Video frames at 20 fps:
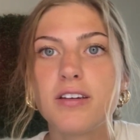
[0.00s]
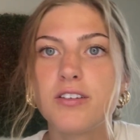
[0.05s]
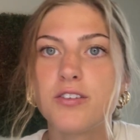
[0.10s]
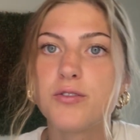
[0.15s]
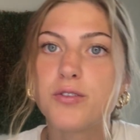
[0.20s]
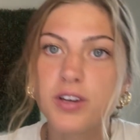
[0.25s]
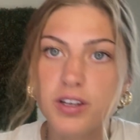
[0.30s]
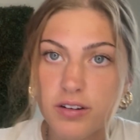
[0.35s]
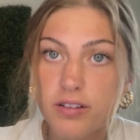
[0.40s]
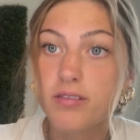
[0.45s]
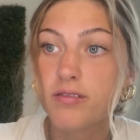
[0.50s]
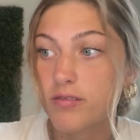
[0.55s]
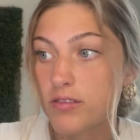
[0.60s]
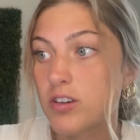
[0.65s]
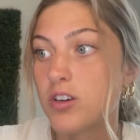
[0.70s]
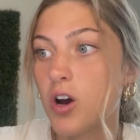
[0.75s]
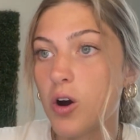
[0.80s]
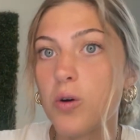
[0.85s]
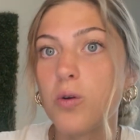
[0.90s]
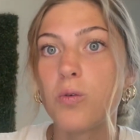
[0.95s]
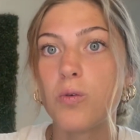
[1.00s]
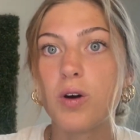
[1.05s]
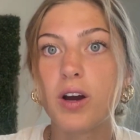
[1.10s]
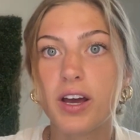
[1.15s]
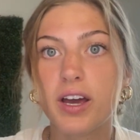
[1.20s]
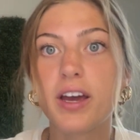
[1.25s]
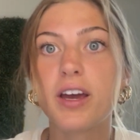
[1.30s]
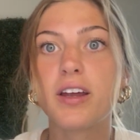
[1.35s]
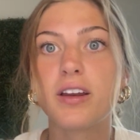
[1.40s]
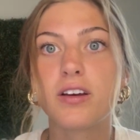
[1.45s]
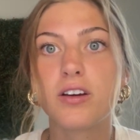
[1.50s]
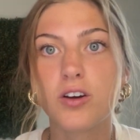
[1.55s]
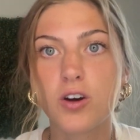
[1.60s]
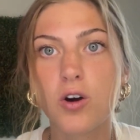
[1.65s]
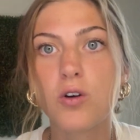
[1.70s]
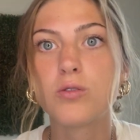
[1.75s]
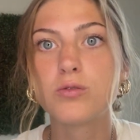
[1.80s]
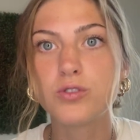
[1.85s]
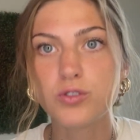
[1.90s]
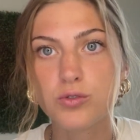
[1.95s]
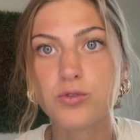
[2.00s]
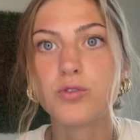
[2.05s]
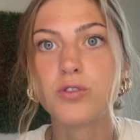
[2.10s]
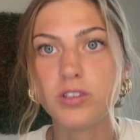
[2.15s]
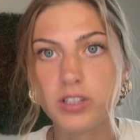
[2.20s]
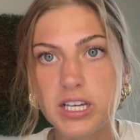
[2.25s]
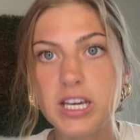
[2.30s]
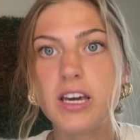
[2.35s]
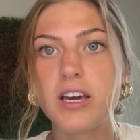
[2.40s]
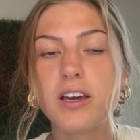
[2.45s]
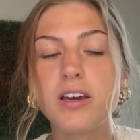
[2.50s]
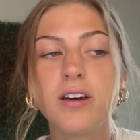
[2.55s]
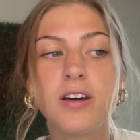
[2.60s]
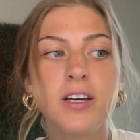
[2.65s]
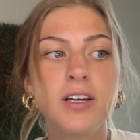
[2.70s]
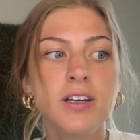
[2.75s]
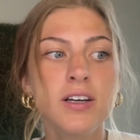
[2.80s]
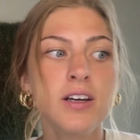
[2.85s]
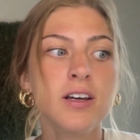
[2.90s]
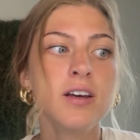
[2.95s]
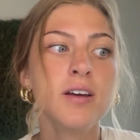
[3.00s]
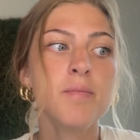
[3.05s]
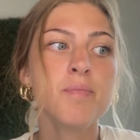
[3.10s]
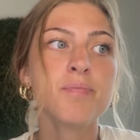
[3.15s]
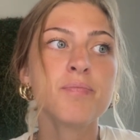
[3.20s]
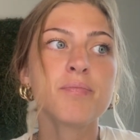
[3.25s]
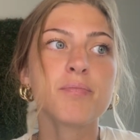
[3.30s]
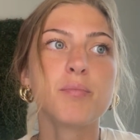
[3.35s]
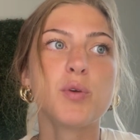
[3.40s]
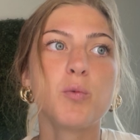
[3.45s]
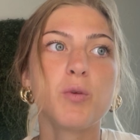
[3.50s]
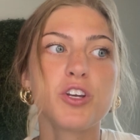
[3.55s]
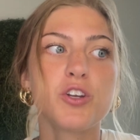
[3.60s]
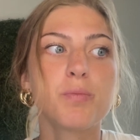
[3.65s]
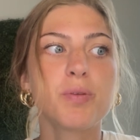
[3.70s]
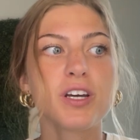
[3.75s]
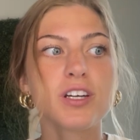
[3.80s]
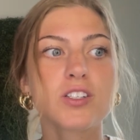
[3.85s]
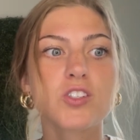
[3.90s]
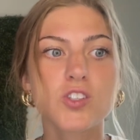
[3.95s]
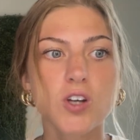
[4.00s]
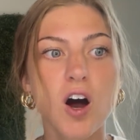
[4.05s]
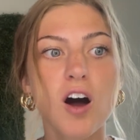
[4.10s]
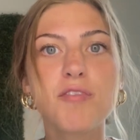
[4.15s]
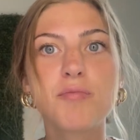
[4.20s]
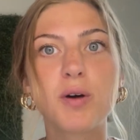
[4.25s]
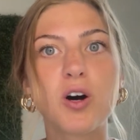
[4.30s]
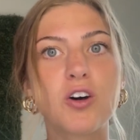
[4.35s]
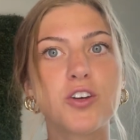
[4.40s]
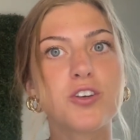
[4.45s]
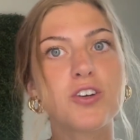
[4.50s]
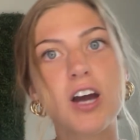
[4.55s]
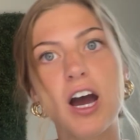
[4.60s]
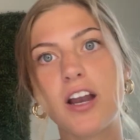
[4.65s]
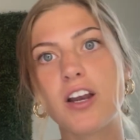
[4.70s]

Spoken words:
you can go ahead and go to the league. But when you pick softball, you